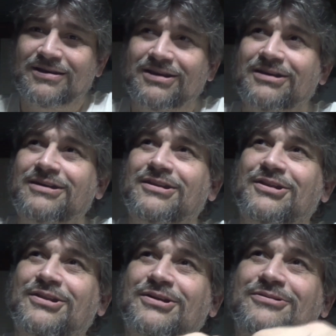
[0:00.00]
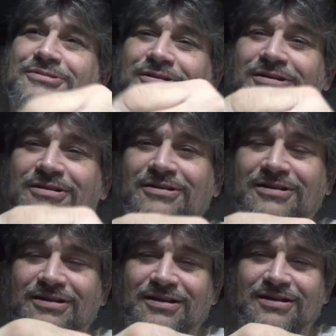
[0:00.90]
Good Lord.
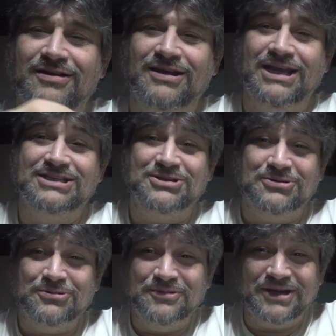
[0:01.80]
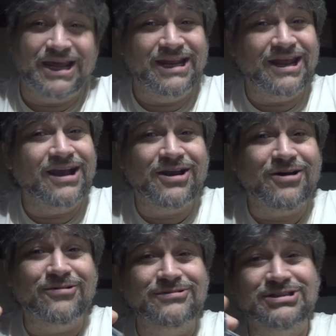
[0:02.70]
It's cool tonight. Not
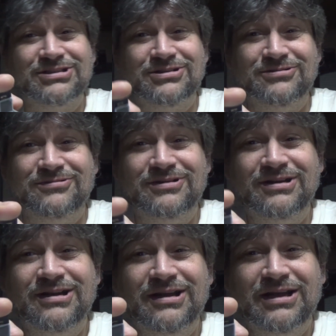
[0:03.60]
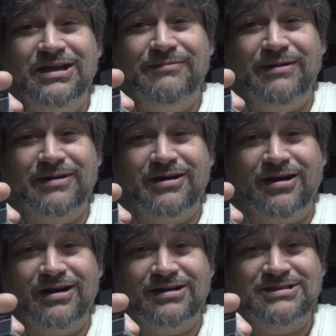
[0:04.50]
cold, just cool. Memory
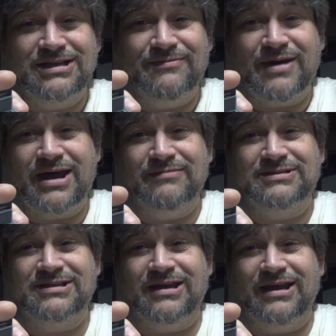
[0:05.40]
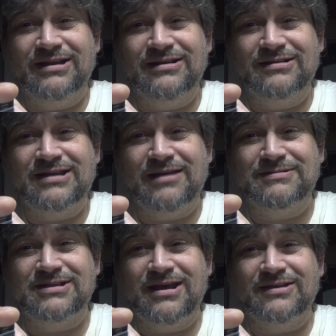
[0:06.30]
card goes in the bottom slot. Top
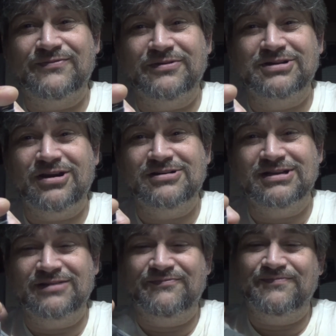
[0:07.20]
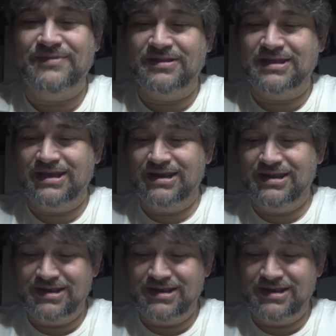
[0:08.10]
slot's for charging the thing.